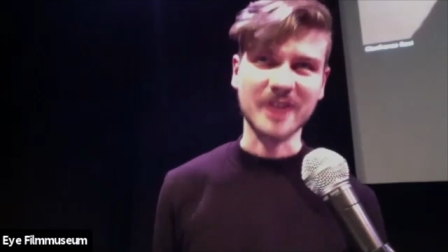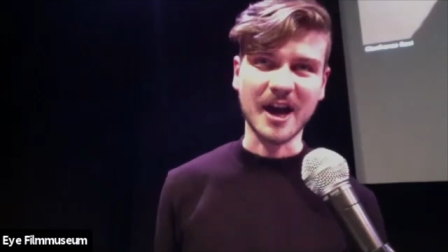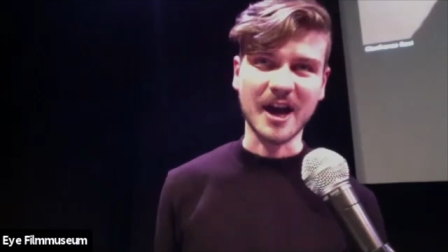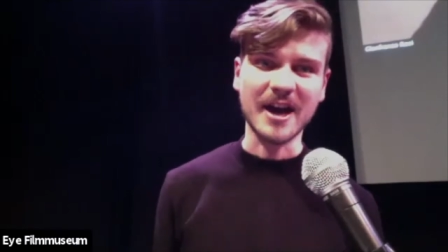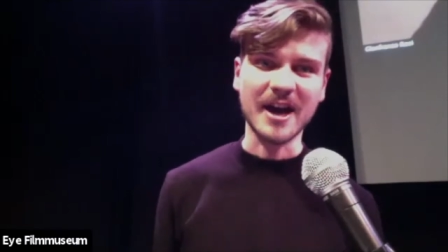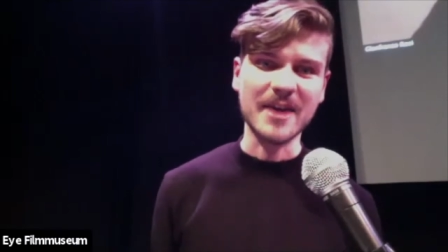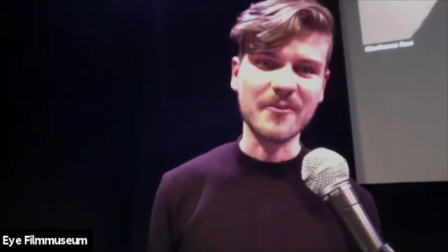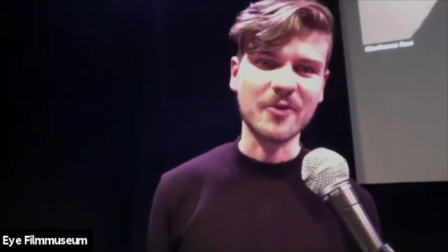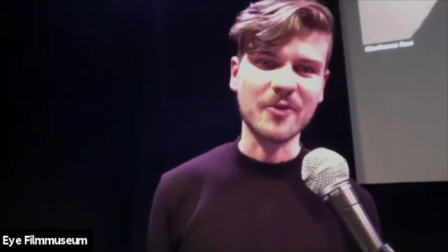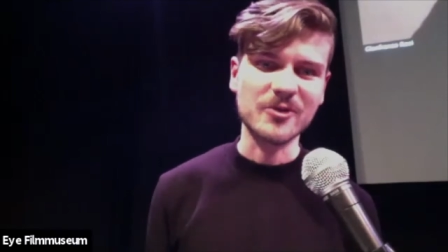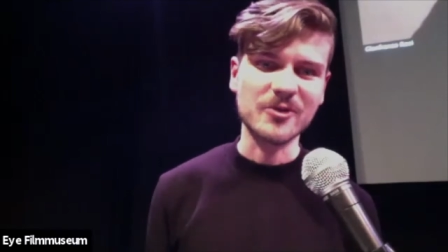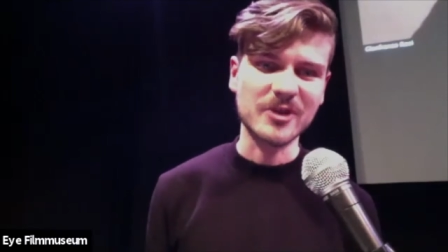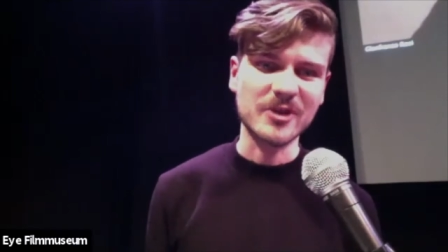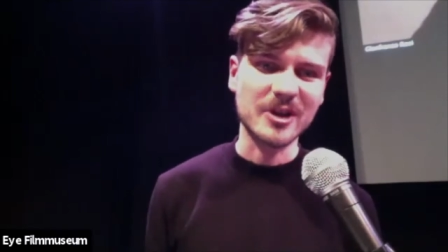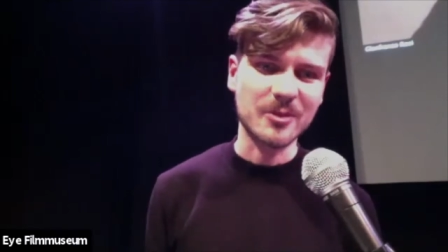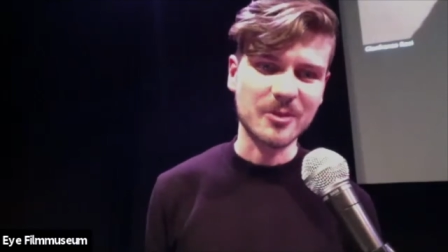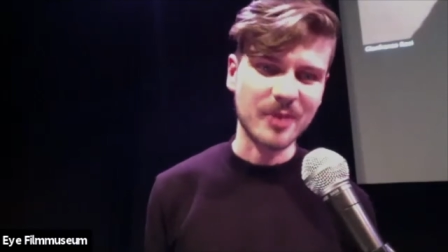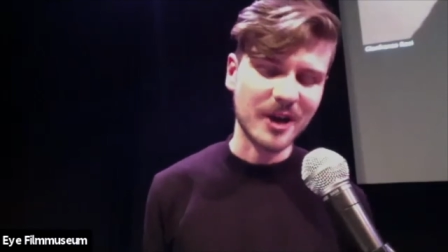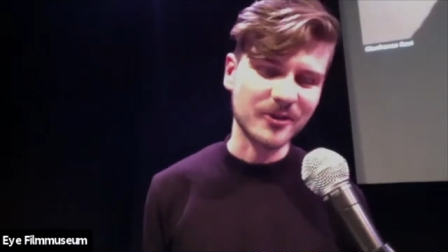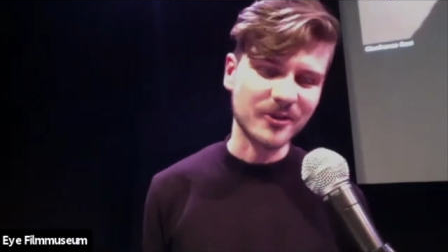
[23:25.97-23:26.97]
I am wondering
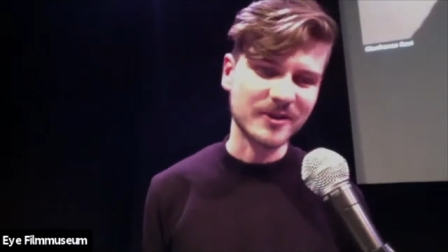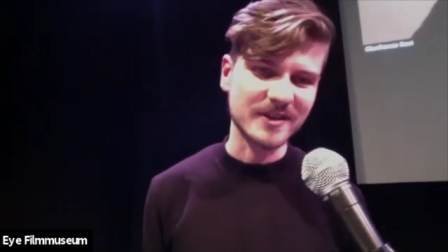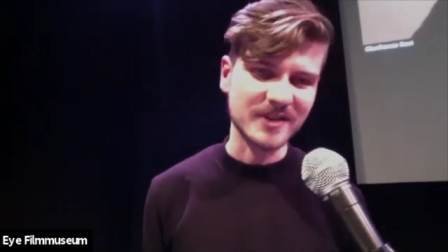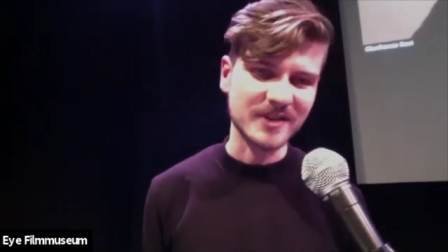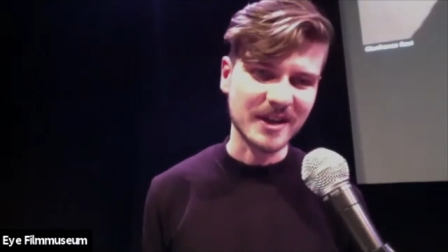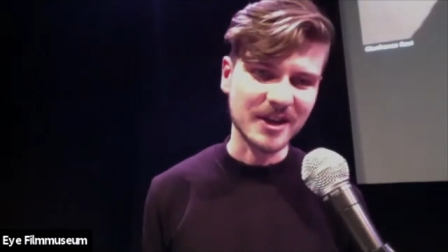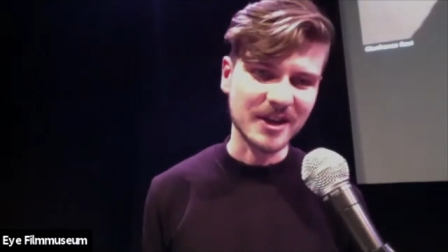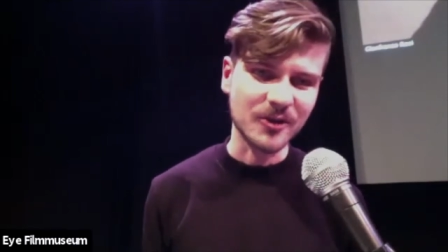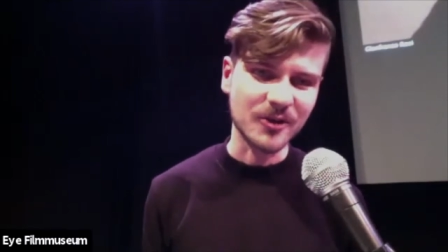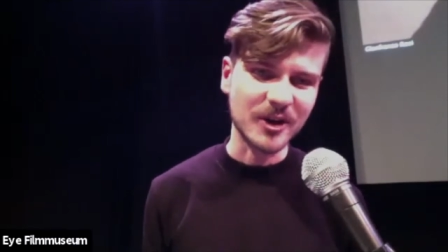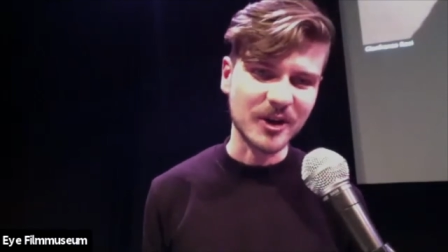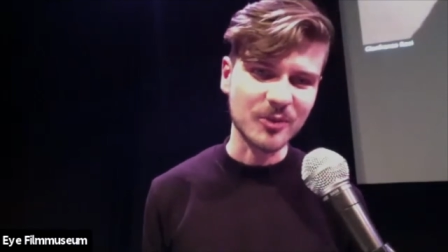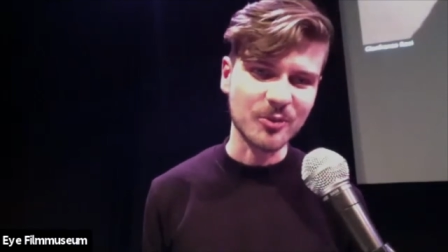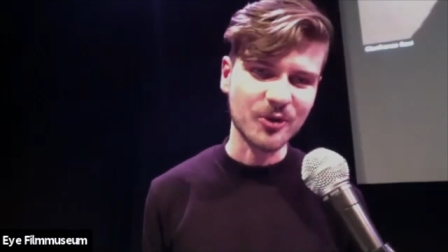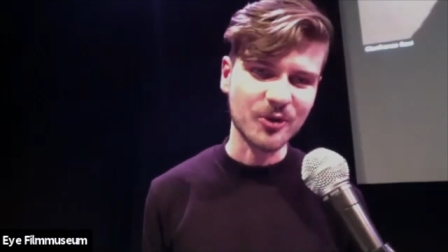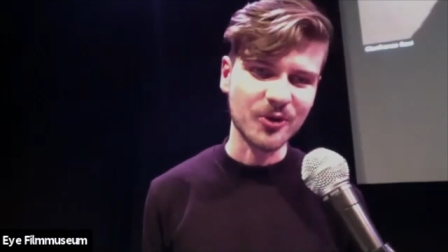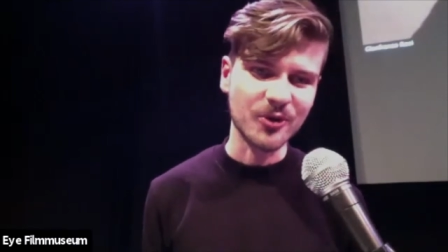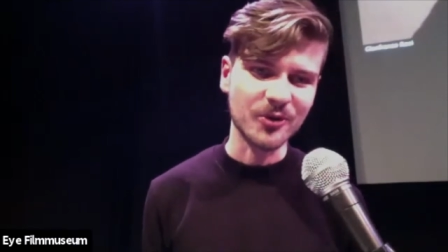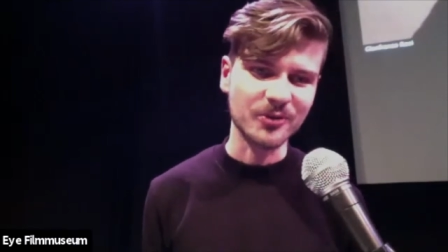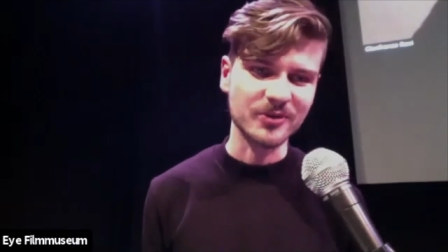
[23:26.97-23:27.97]
about this
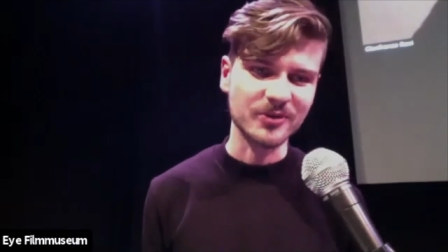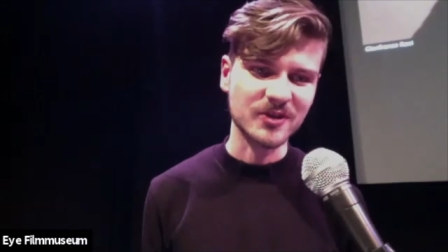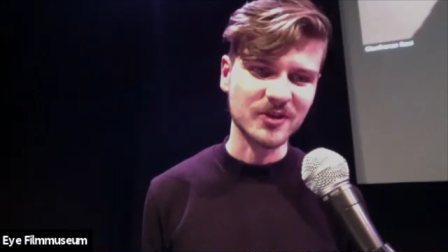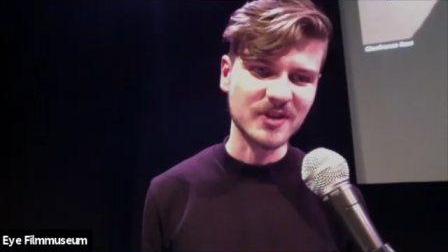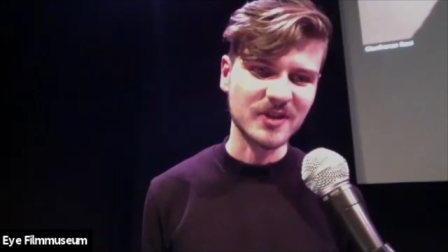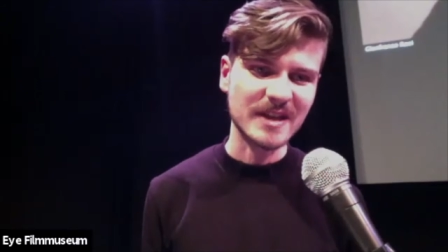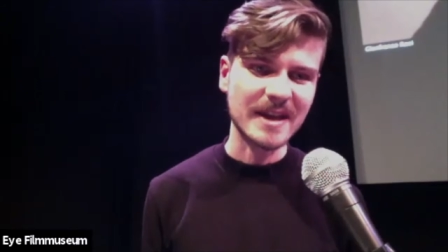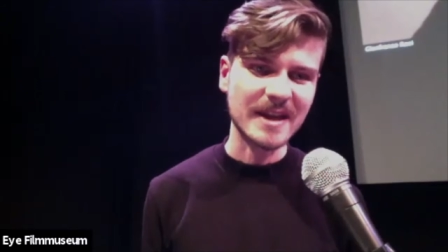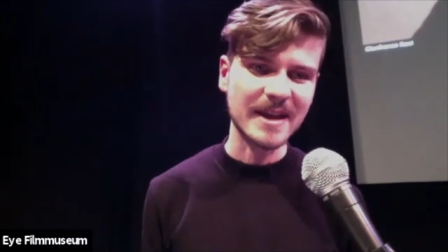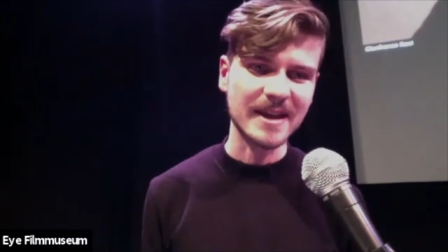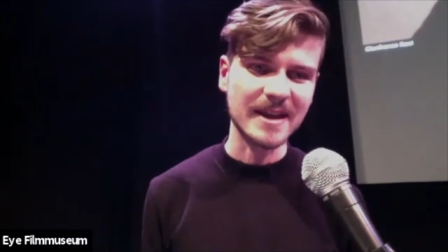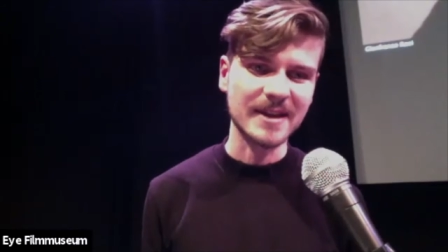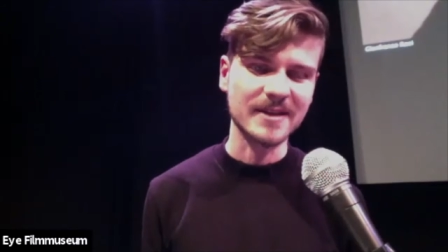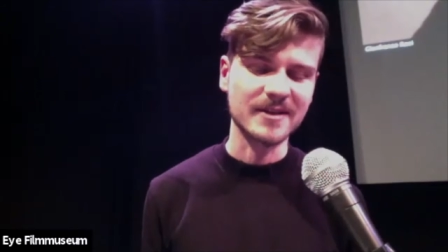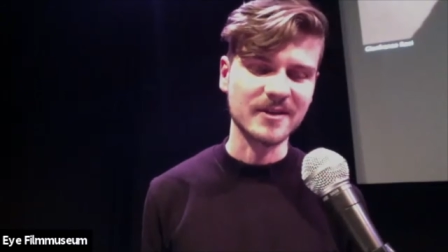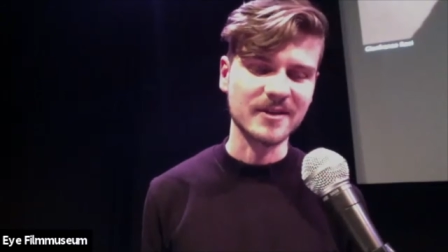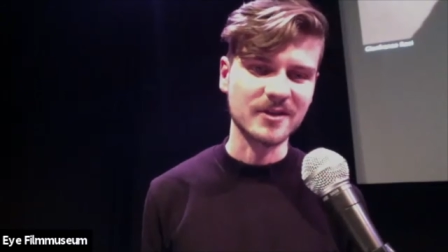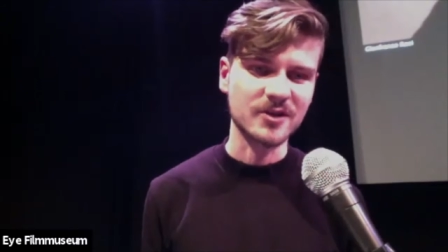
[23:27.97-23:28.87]
incredible scene